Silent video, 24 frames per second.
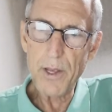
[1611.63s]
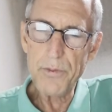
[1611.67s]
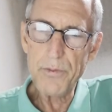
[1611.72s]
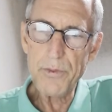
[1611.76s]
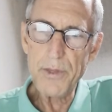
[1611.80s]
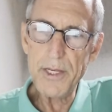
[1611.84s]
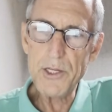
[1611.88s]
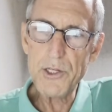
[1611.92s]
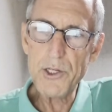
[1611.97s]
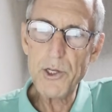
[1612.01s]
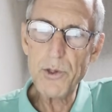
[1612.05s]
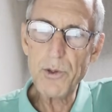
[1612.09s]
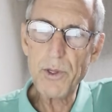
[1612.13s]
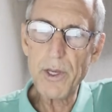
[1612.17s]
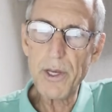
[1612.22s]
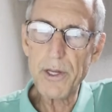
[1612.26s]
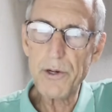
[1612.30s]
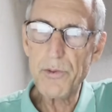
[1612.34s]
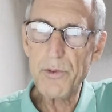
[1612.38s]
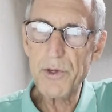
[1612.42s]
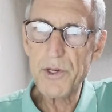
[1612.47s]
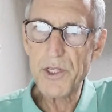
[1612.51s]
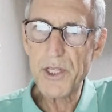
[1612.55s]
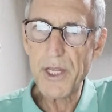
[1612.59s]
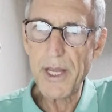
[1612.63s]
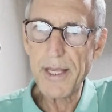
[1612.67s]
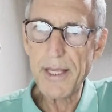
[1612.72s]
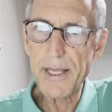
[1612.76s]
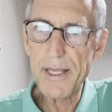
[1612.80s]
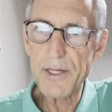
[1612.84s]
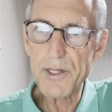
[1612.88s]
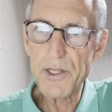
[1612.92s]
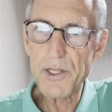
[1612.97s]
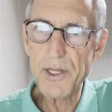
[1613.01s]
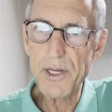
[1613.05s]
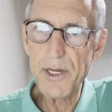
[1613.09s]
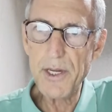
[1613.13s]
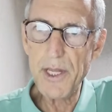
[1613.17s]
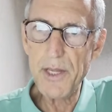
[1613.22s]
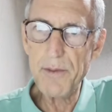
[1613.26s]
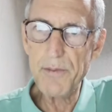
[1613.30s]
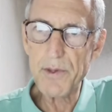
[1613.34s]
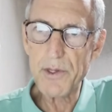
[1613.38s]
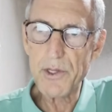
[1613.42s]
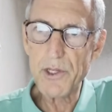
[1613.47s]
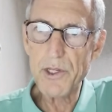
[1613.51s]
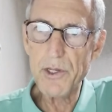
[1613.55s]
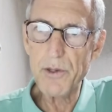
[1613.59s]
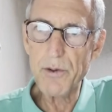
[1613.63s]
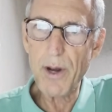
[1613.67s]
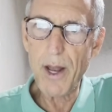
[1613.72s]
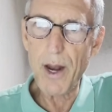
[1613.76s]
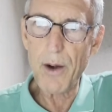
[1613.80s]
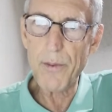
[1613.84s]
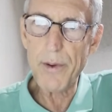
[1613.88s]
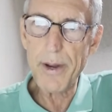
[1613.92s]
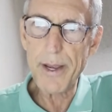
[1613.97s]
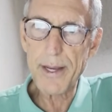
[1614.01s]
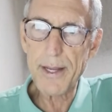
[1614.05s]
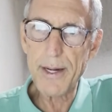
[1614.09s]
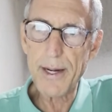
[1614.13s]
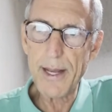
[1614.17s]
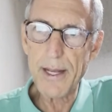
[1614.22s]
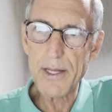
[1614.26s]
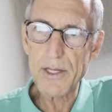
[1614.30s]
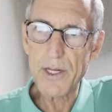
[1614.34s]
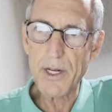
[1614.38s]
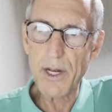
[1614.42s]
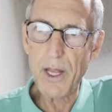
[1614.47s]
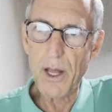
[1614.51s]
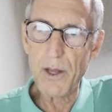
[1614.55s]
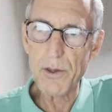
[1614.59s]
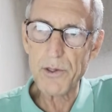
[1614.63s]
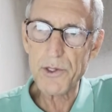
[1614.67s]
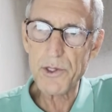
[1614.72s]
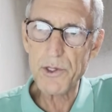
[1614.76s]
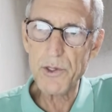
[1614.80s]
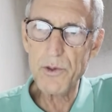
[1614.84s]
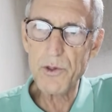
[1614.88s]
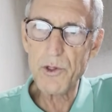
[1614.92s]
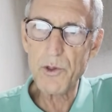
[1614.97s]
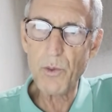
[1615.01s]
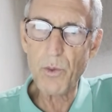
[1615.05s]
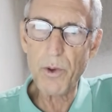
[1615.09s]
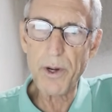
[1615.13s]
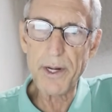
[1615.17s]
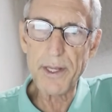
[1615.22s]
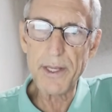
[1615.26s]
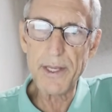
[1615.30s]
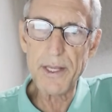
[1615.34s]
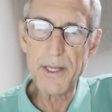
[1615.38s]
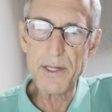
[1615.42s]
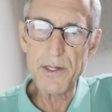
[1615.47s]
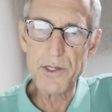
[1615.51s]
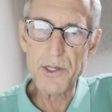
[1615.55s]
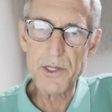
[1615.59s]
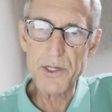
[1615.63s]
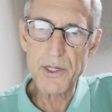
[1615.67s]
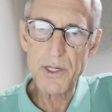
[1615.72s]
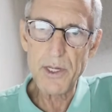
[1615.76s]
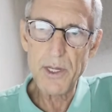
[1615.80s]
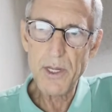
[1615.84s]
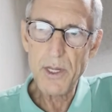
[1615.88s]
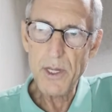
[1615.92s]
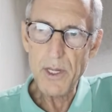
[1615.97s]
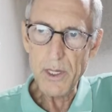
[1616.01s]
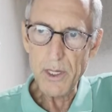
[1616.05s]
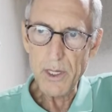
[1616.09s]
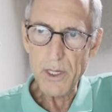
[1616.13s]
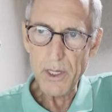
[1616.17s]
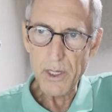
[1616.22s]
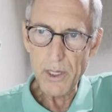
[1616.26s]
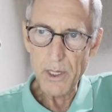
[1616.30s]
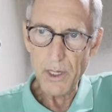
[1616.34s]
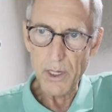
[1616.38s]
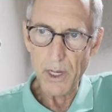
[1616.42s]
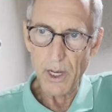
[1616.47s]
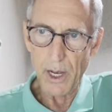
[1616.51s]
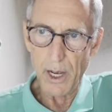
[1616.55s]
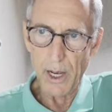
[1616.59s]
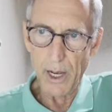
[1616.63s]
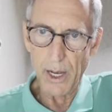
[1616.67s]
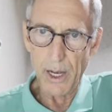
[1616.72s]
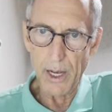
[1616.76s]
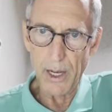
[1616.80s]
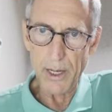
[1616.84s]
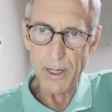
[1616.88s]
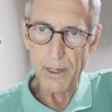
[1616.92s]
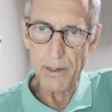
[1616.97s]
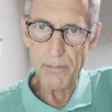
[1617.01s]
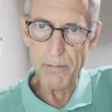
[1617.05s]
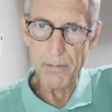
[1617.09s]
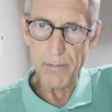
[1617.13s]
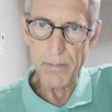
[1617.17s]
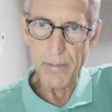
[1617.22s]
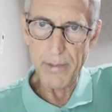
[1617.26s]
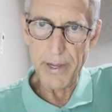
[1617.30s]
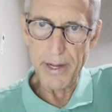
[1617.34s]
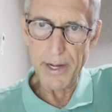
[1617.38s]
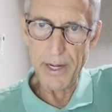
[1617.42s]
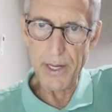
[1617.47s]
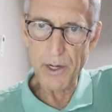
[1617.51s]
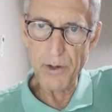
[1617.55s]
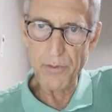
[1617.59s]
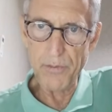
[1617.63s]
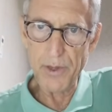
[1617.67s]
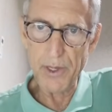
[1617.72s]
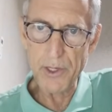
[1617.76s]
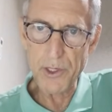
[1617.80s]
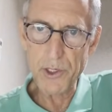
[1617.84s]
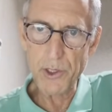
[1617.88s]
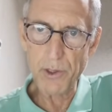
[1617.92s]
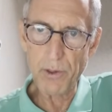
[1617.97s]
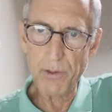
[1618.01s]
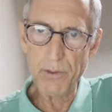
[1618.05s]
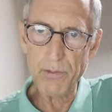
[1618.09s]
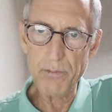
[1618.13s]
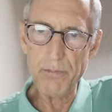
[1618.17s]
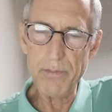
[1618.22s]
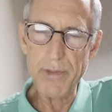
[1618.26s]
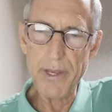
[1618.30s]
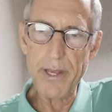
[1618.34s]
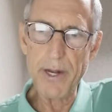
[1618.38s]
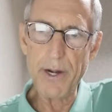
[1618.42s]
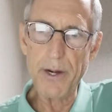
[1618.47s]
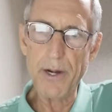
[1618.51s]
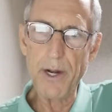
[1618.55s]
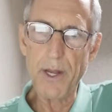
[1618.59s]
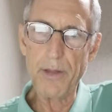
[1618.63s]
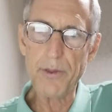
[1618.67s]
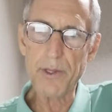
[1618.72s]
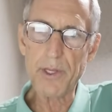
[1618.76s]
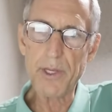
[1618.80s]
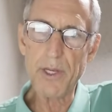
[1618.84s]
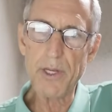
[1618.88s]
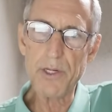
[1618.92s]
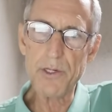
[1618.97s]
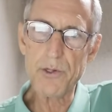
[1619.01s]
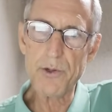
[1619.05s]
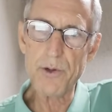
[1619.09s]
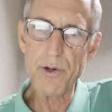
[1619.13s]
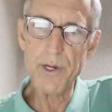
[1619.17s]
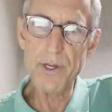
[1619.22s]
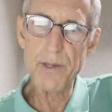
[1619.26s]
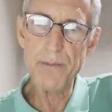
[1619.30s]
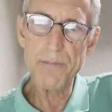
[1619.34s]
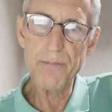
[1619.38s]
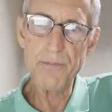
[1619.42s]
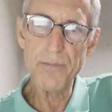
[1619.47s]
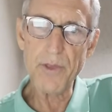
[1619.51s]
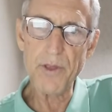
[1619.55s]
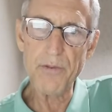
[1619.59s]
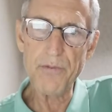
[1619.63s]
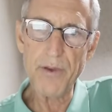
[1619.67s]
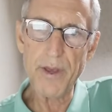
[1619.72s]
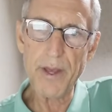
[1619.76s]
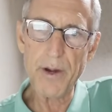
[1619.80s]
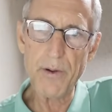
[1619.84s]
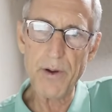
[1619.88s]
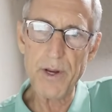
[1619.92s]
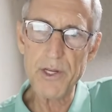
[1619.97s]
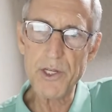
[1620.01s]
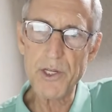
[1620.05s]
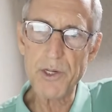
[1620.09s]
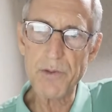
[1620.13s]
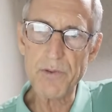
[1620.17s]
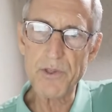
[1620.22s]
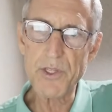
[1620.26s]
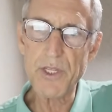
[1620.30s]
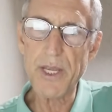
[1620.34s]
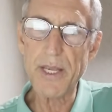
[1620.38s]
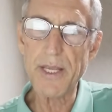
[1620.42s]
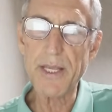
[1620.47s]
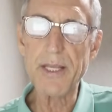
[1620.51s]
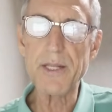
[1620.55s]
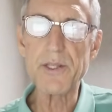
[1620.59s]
These two countries, St. Kitts and Nevis, do not recognize lawsuits won against an individual in another country. The Federation of St.